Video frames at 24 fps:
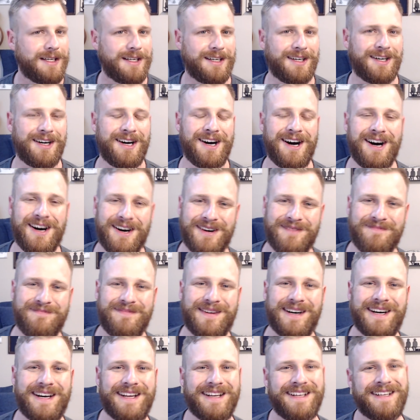
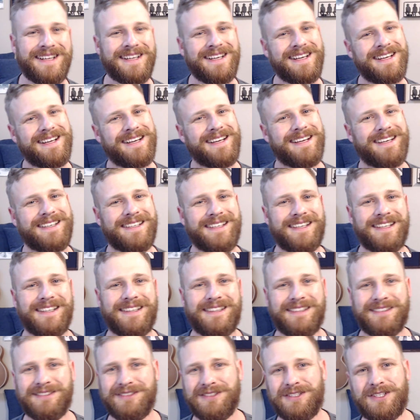But
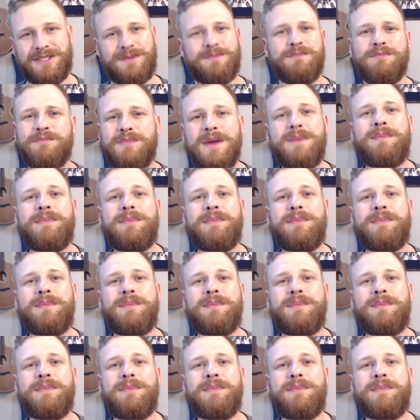just